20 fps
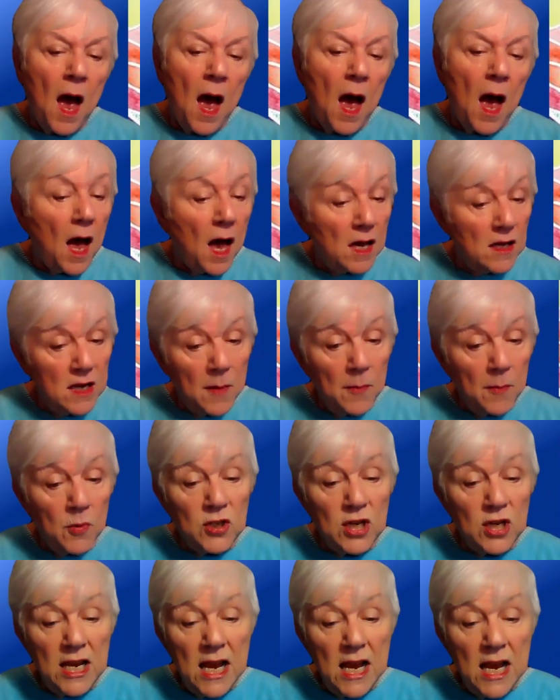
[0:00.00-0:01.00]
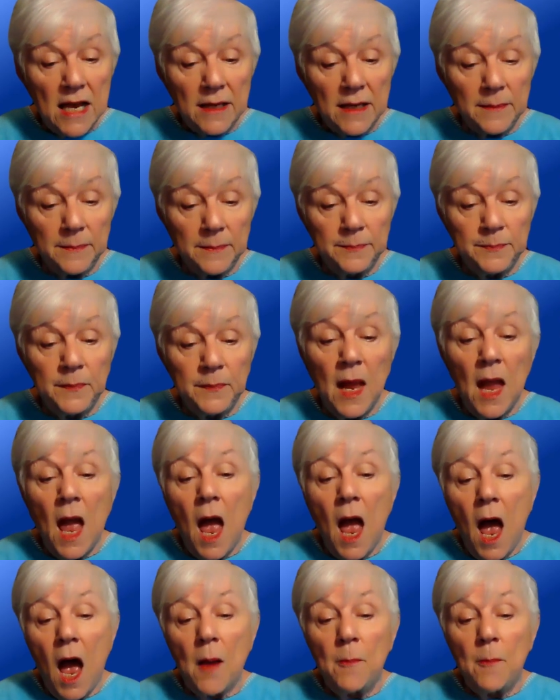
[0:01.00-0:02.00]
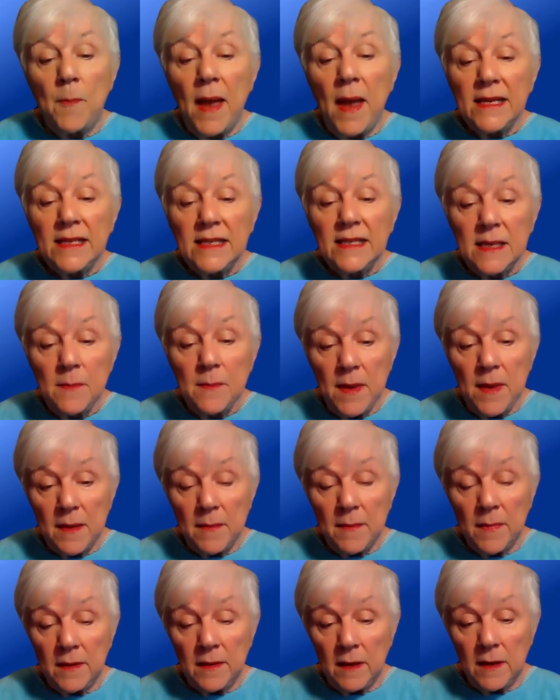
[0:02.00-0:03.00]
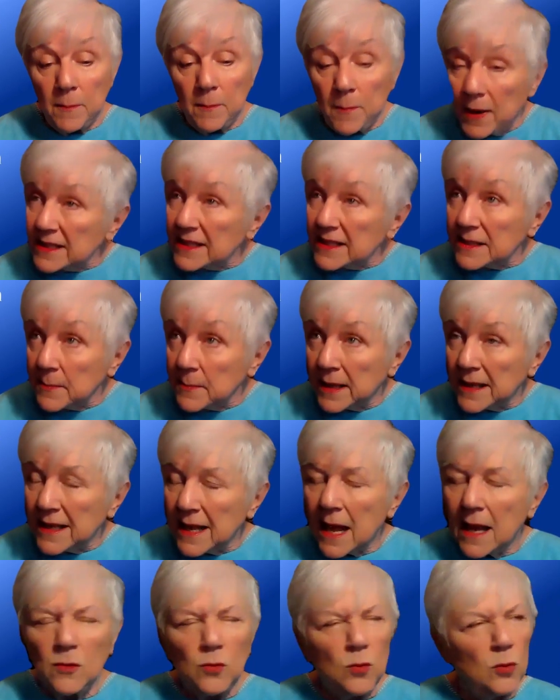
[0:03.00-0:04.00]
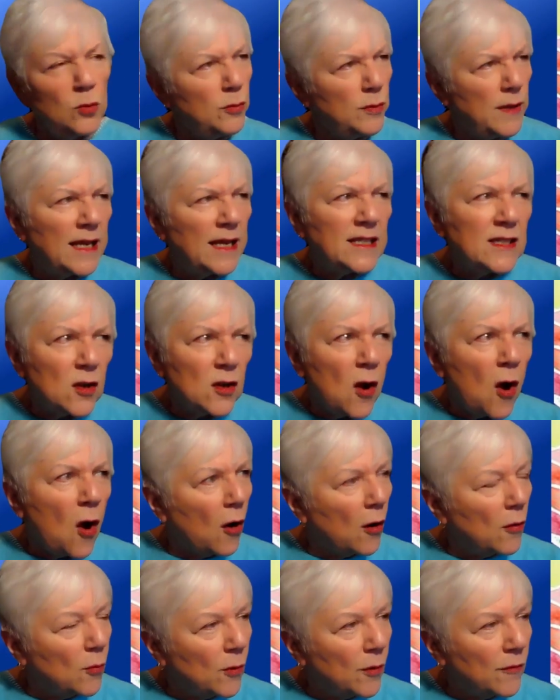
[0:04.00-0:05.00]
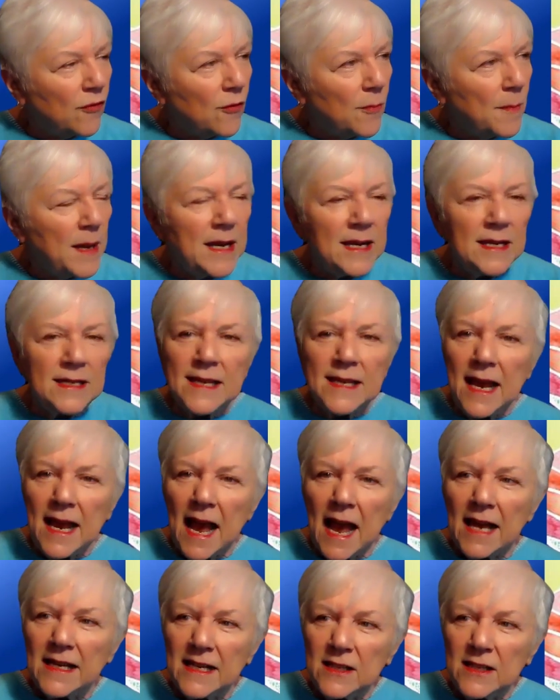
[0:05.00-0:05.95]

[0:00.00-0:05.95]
Number 10, pessimism. Oh, that's a hard word for me to say. I